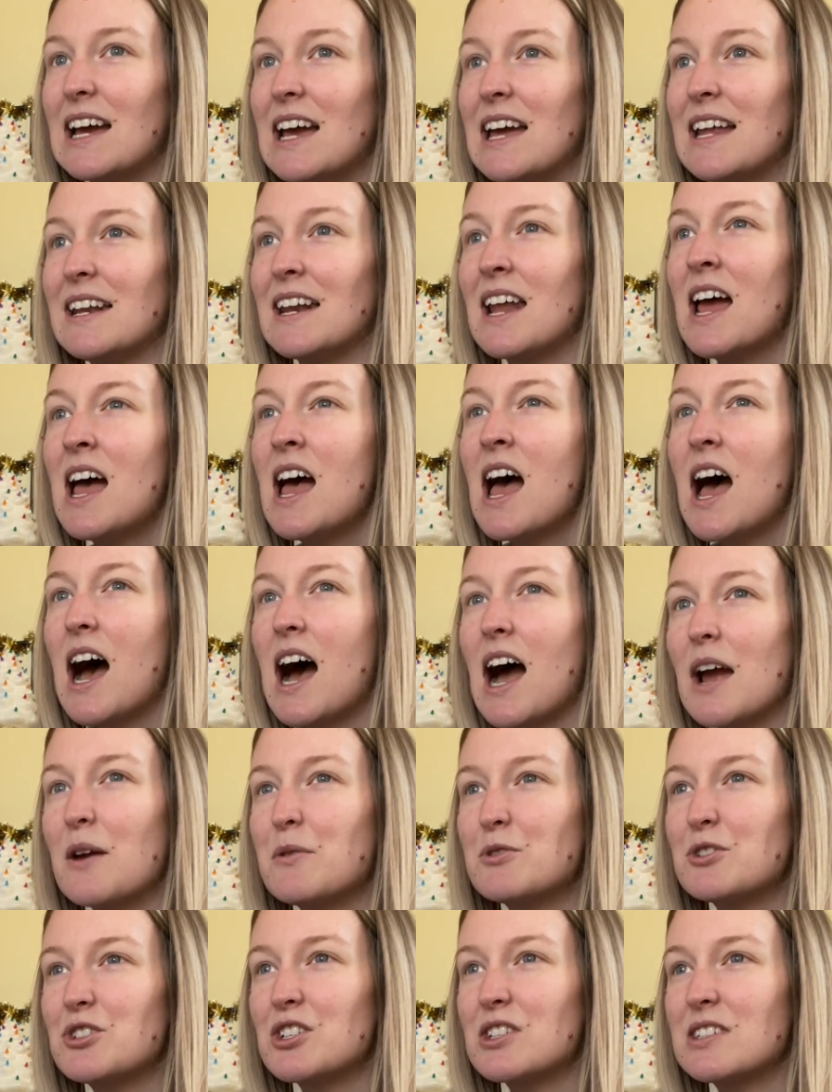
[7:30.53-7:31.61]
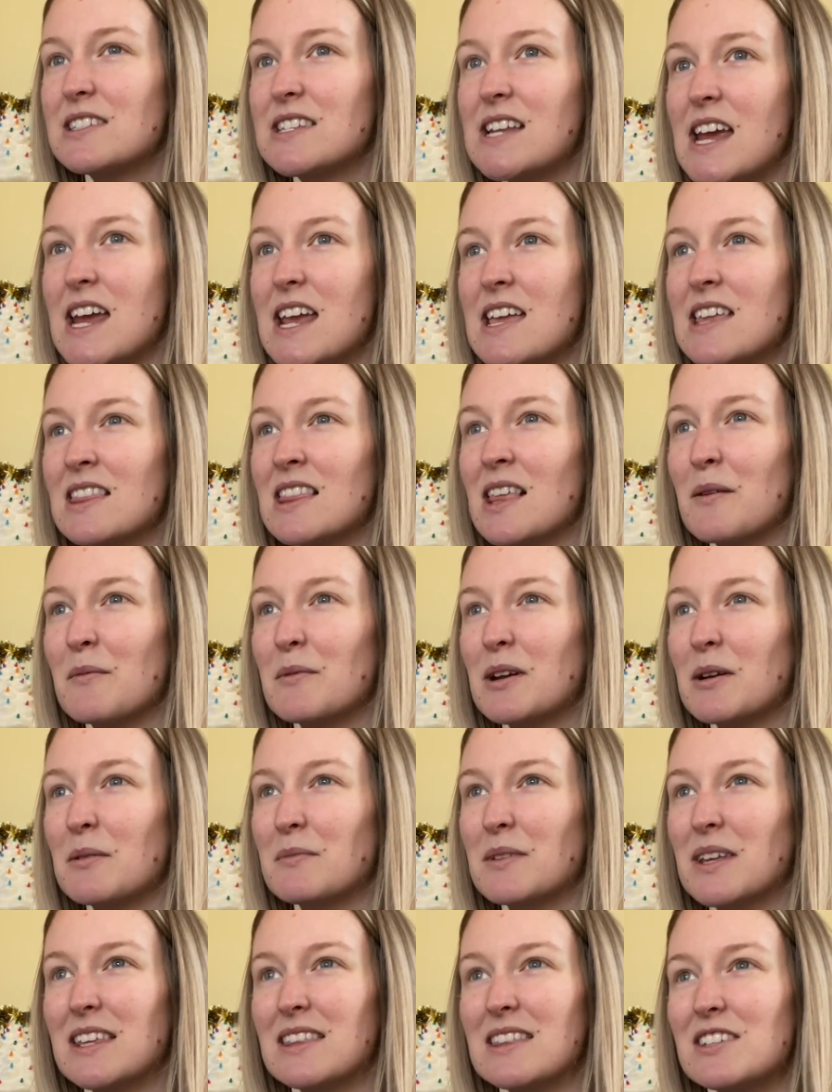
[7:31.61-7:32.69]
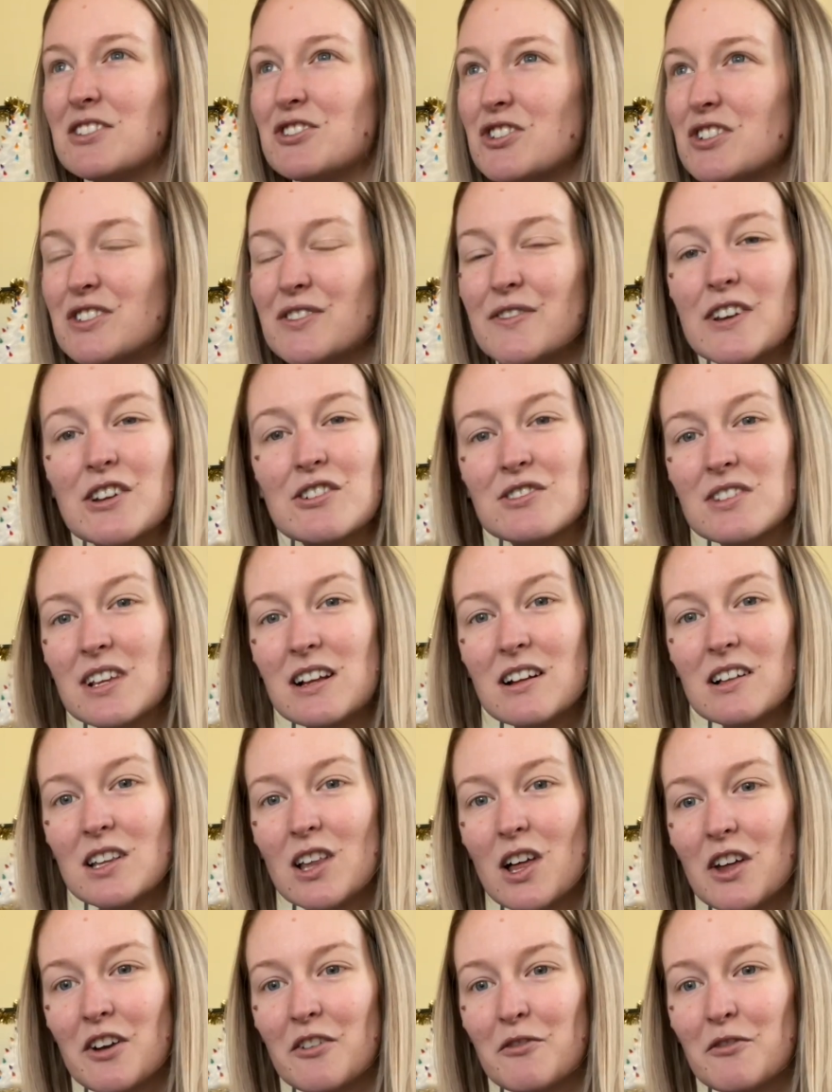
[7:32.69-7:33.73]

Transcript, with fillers: And I was just taking them and I'm like, this just feels like a lot